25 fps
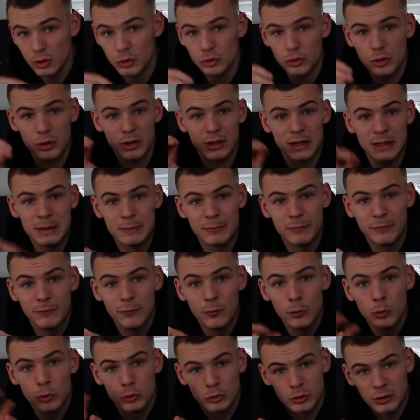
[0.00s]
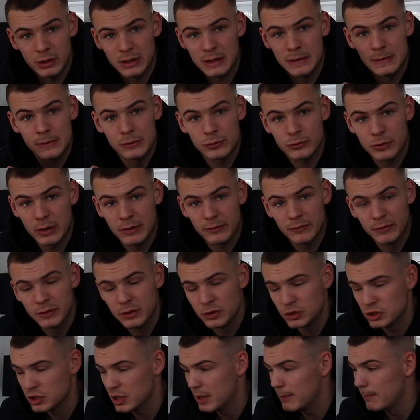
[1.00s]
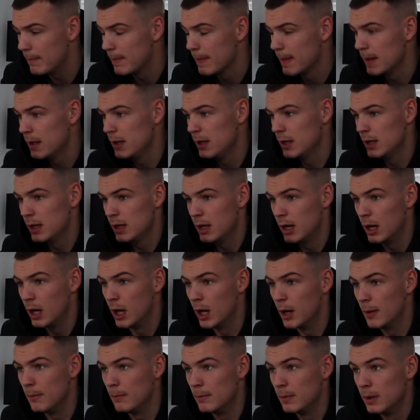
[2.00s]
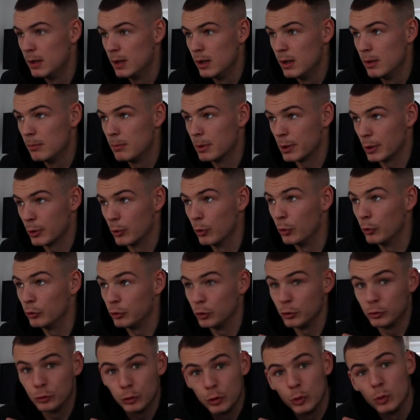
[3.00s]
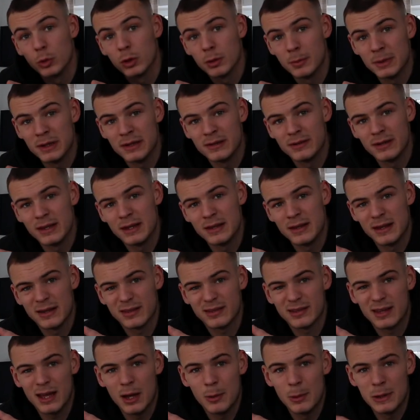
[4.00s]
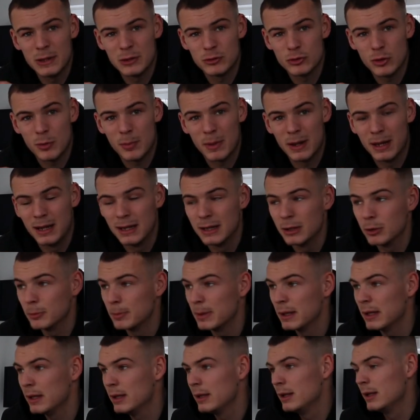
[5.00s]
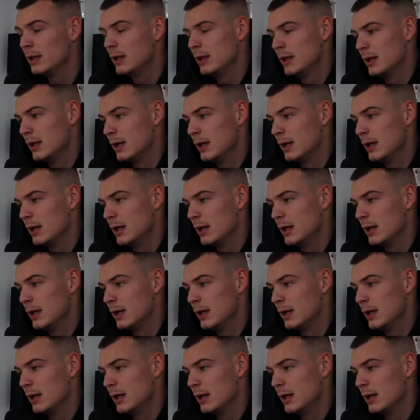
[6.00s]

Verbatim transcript: trying to keep full, trying to keep the strength in the gym, um, but I also do want to be seeing that scale weight drop a little bit.